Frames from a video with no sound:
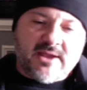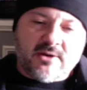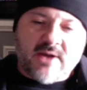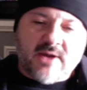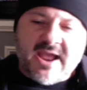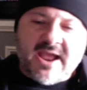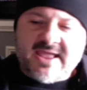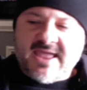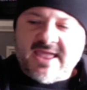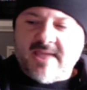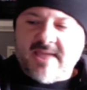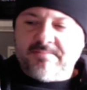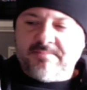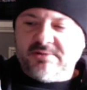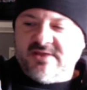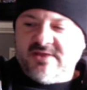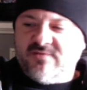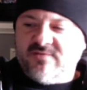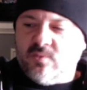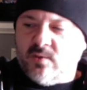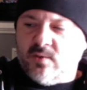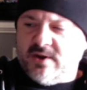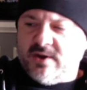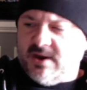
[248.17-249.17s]
I can't believe
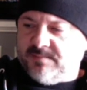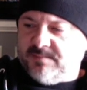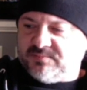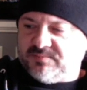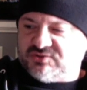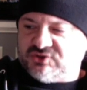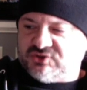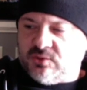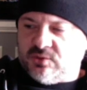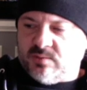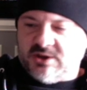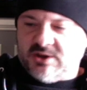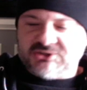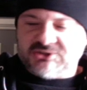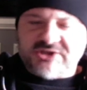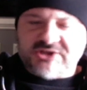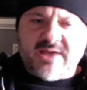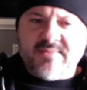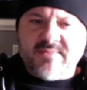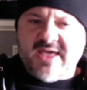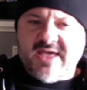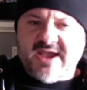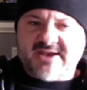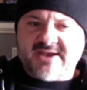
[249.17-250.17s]
it went up so much. I'm
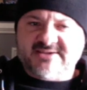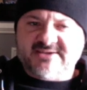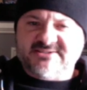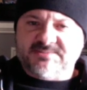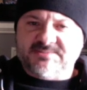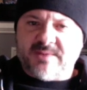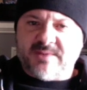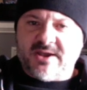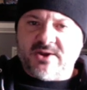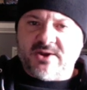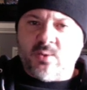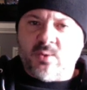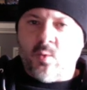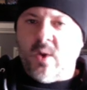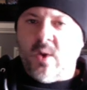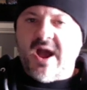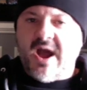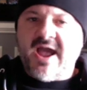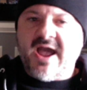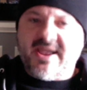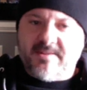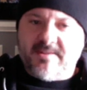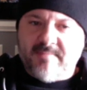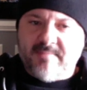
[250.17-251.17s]
not going to spend
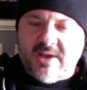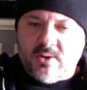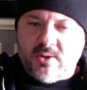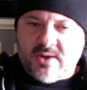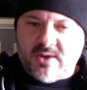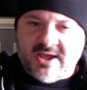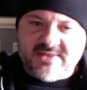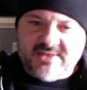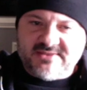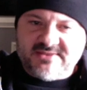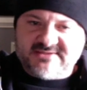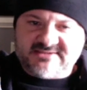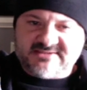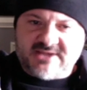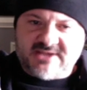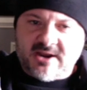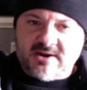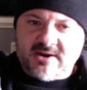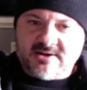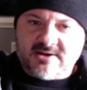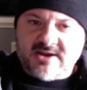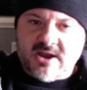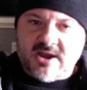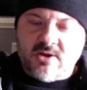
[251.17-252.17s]
Y amount on this
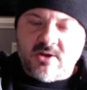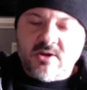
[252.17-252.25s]
card now.